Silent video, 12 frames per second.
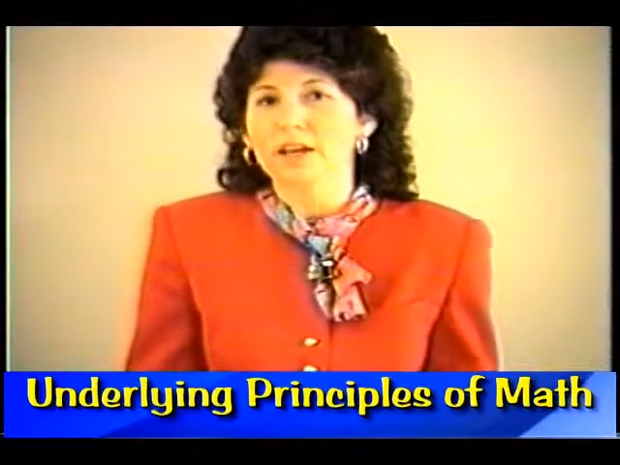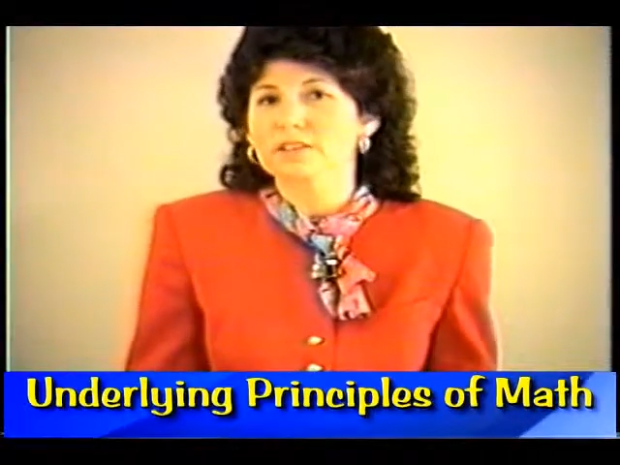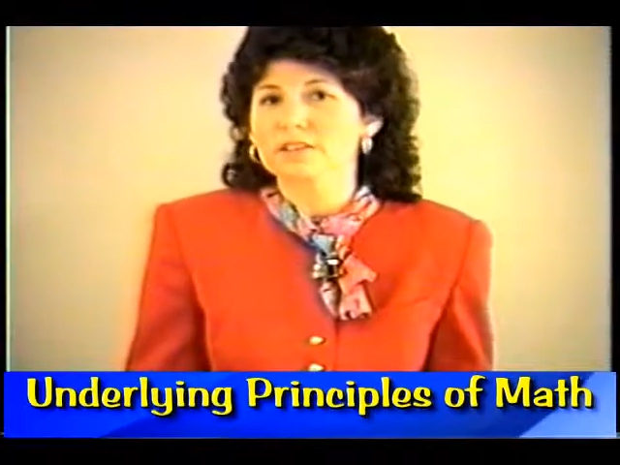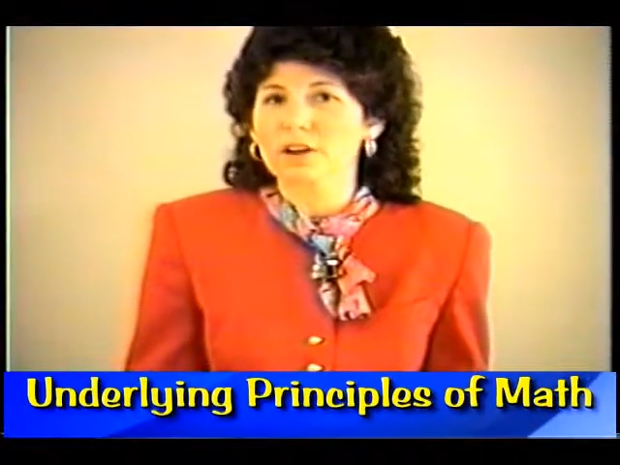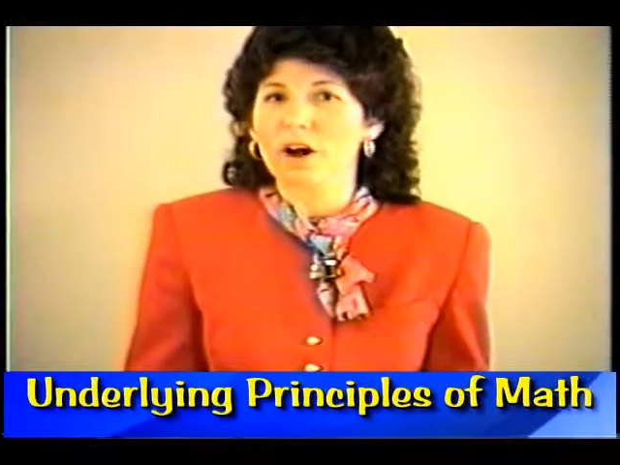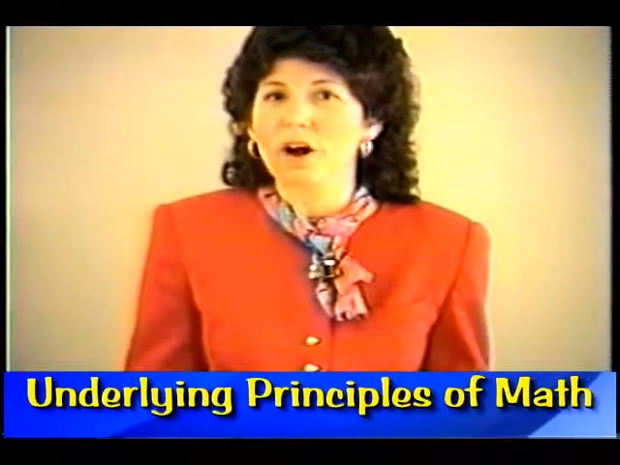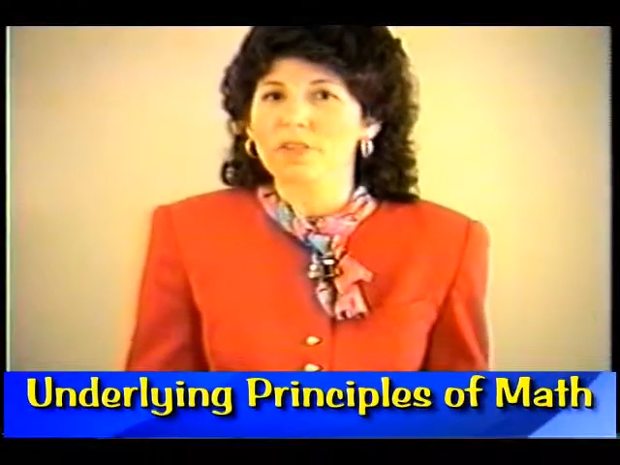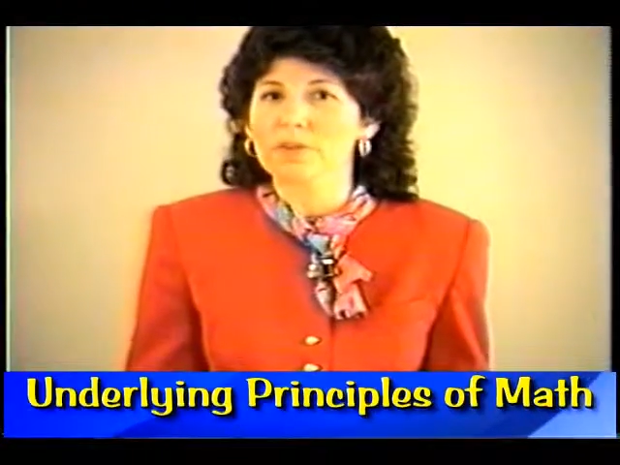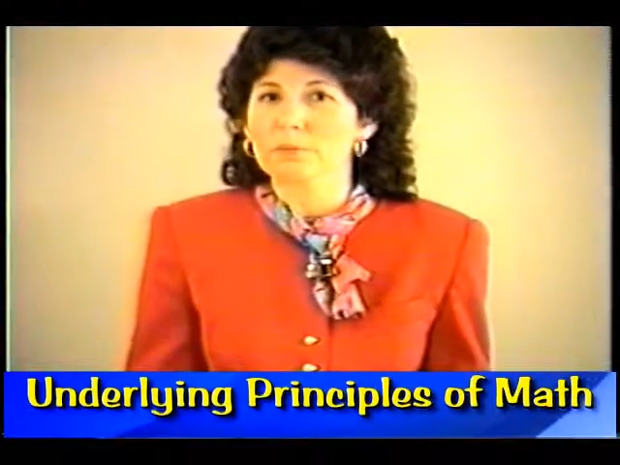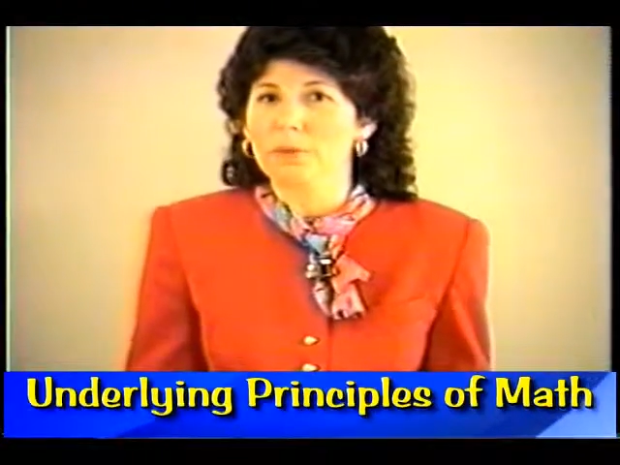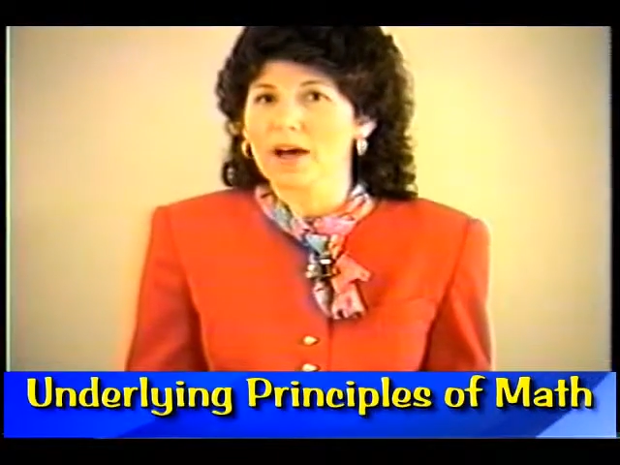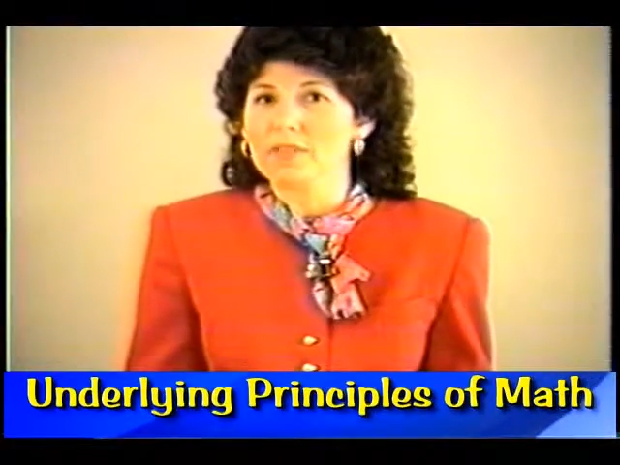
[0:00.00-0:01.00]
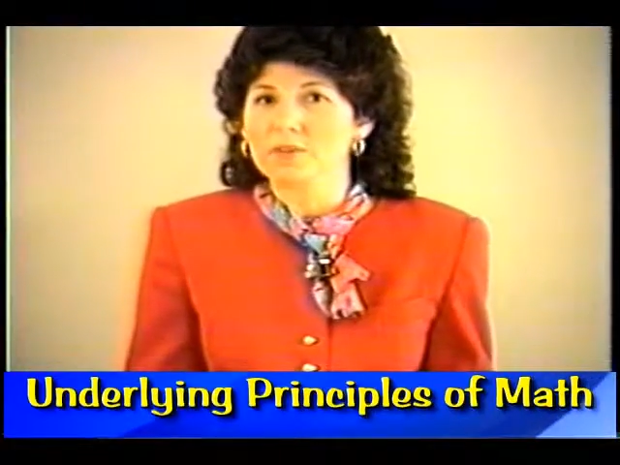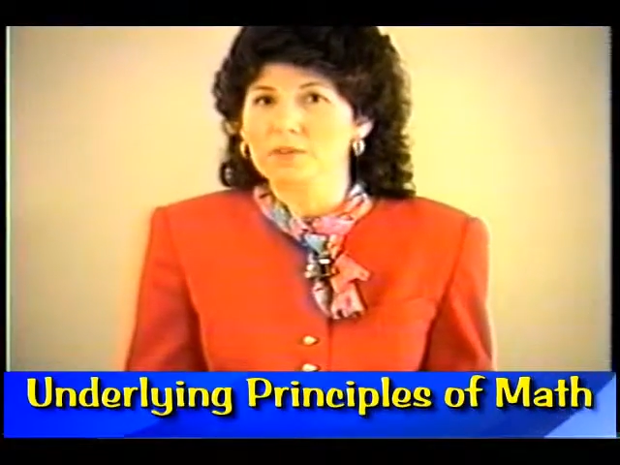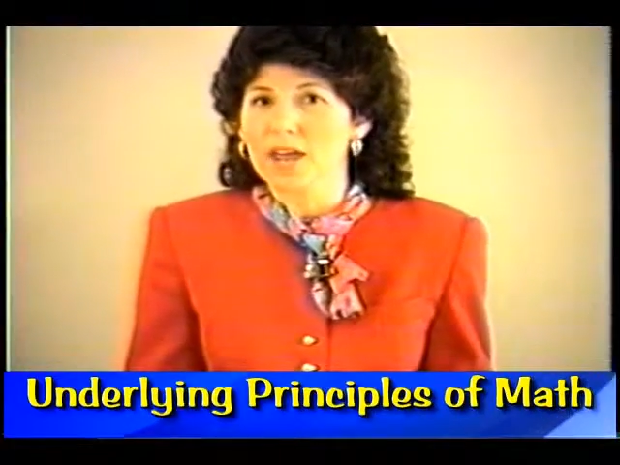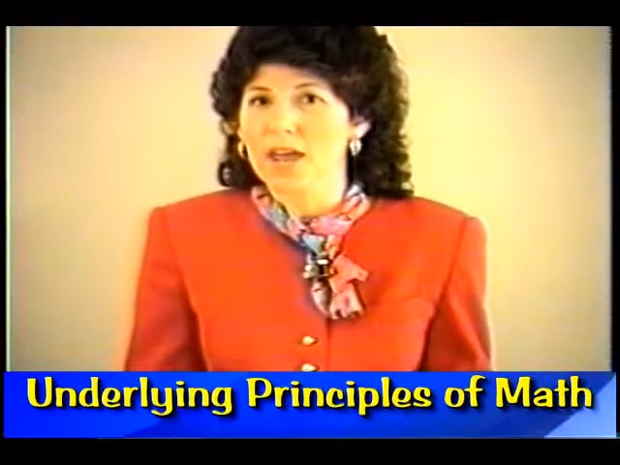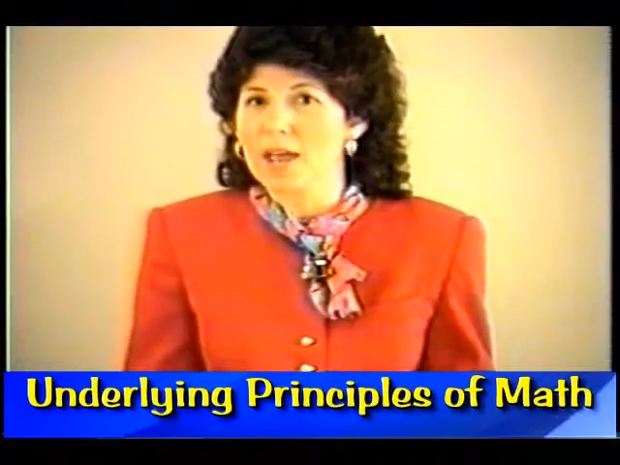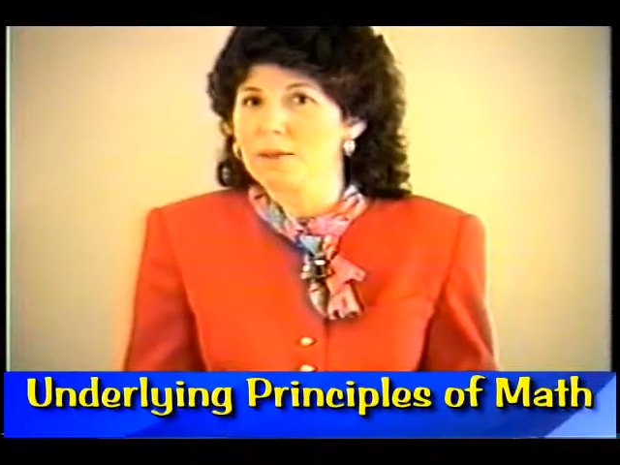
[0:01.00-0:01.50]
to call them by their
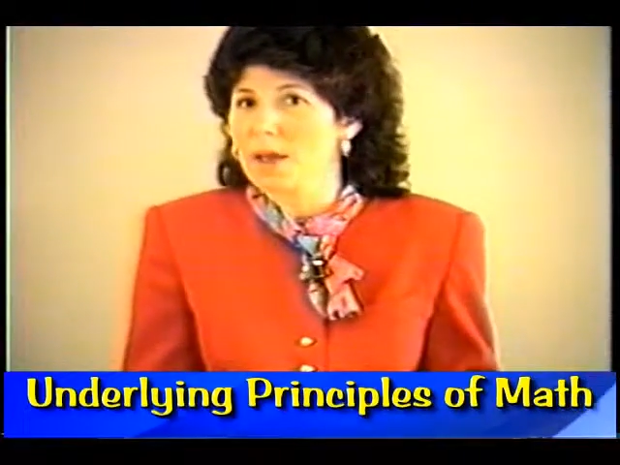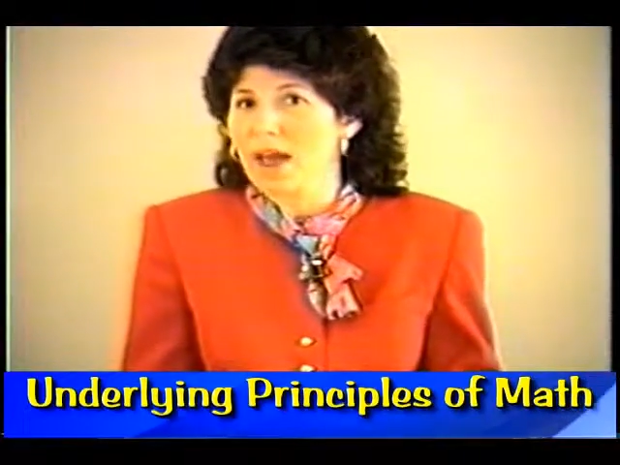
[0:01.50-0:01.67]
name